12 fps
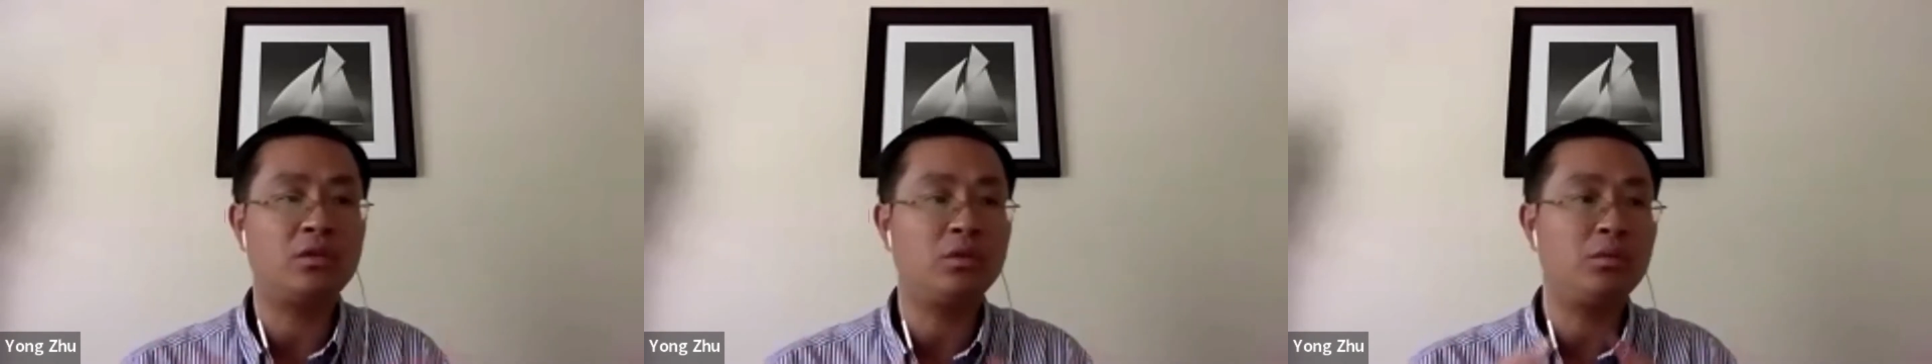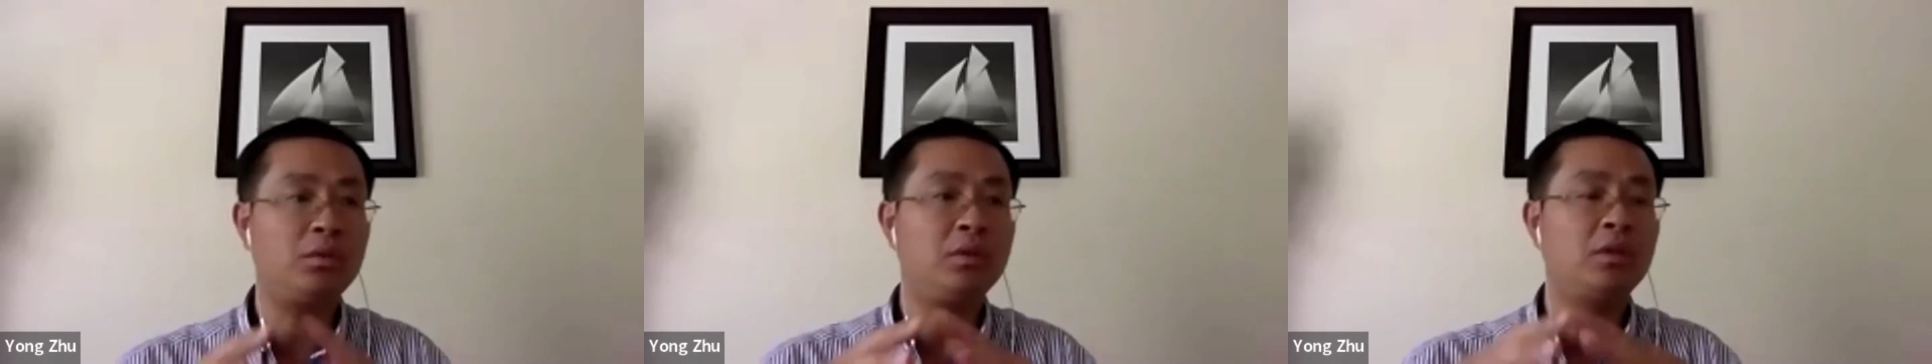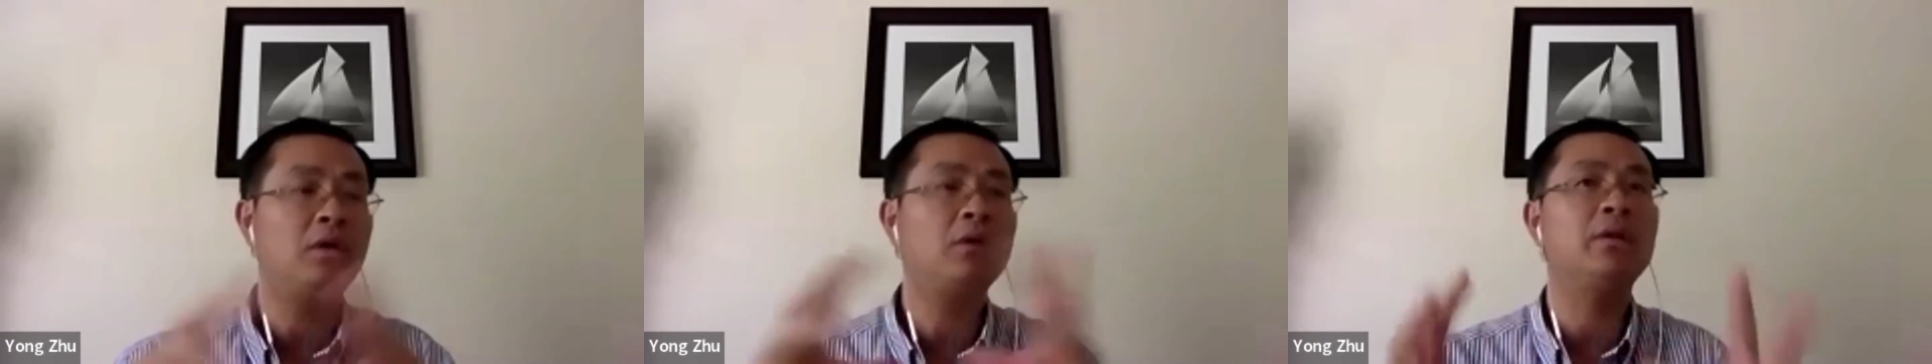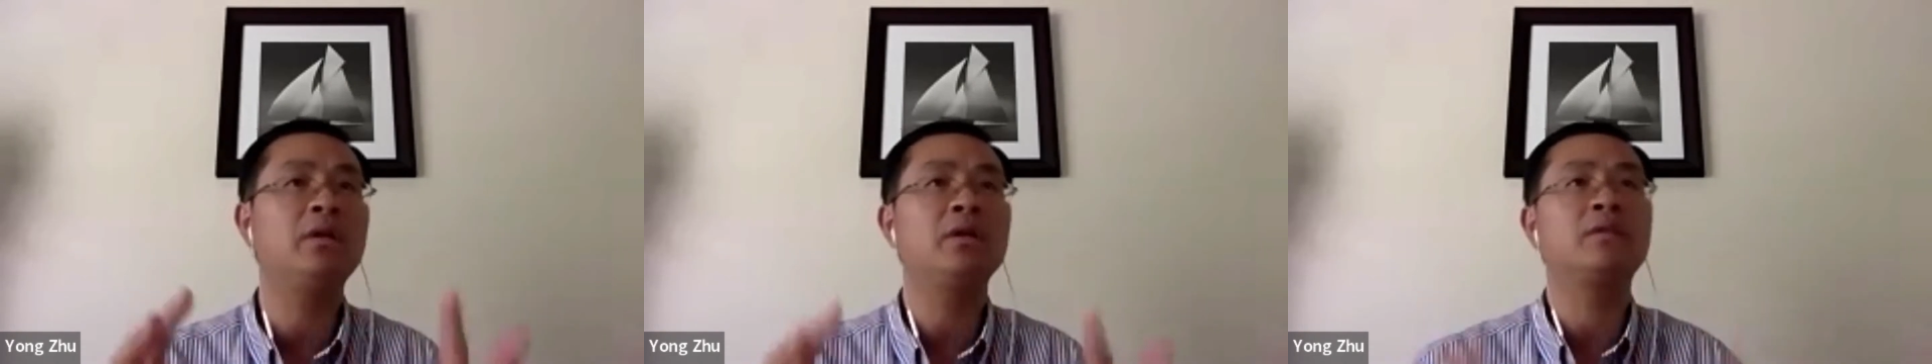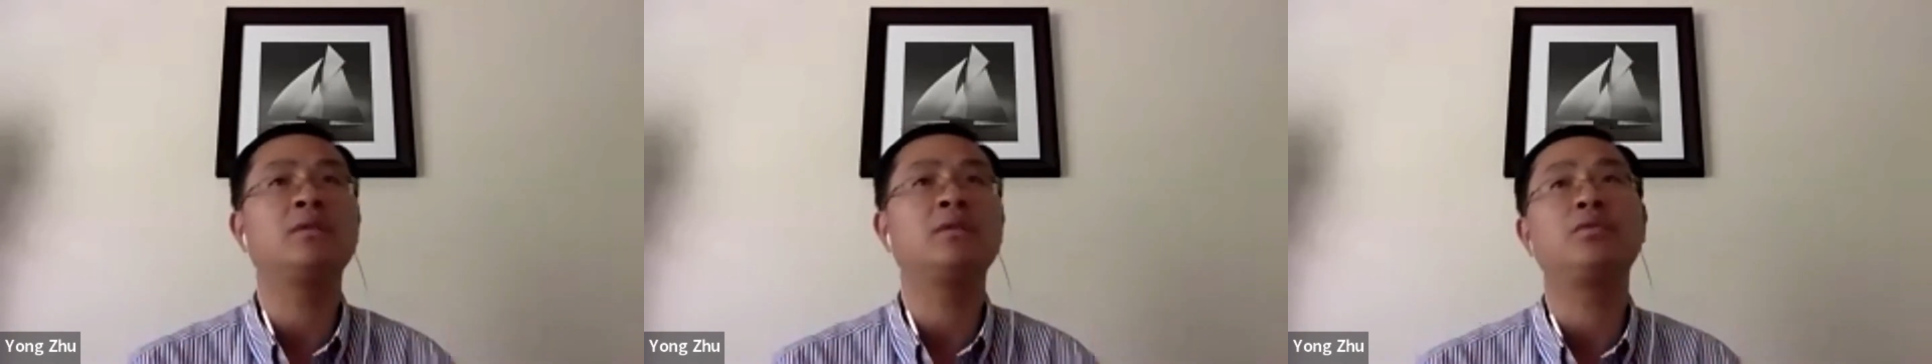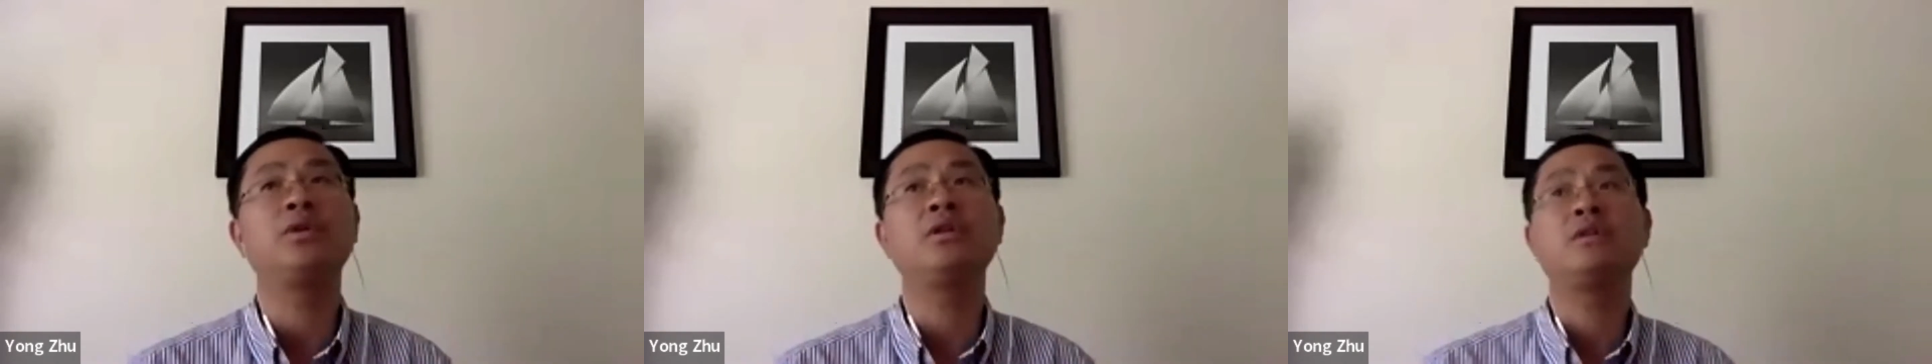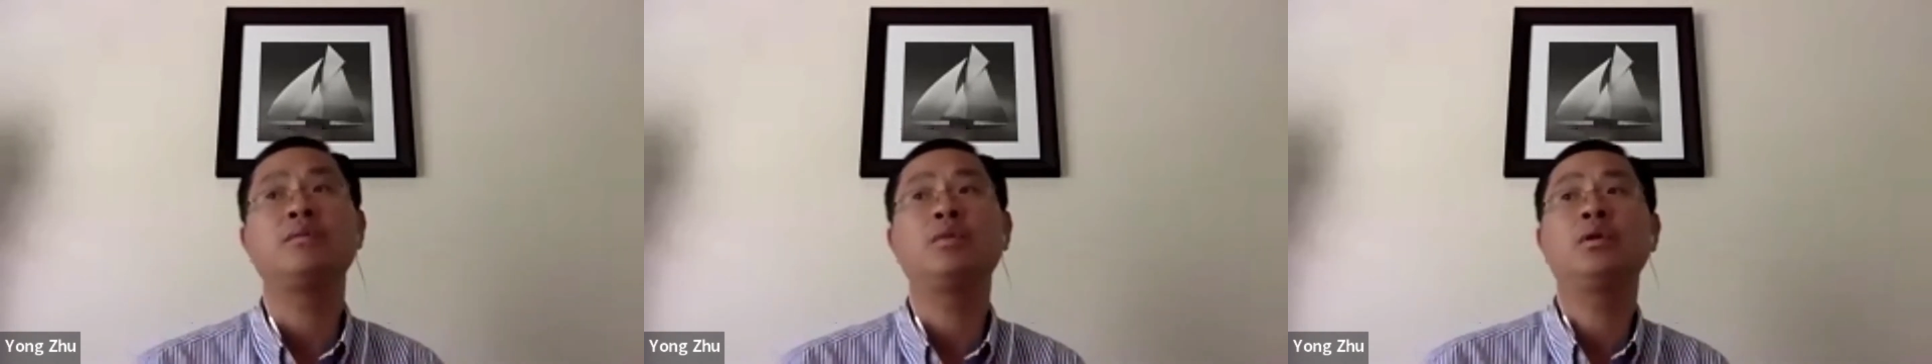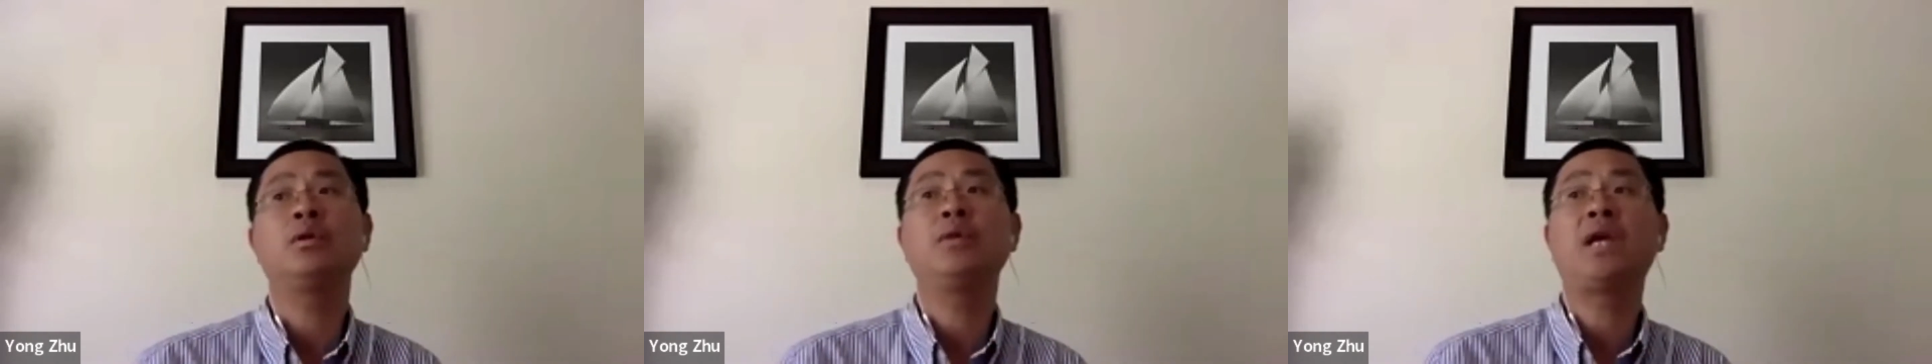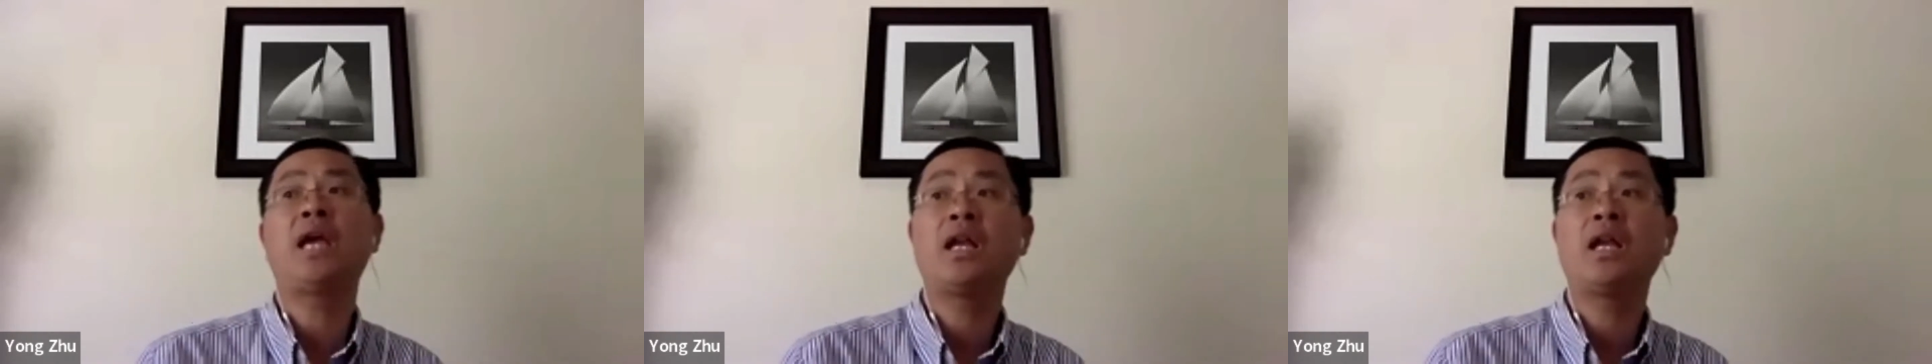distribution. All this, the principle, the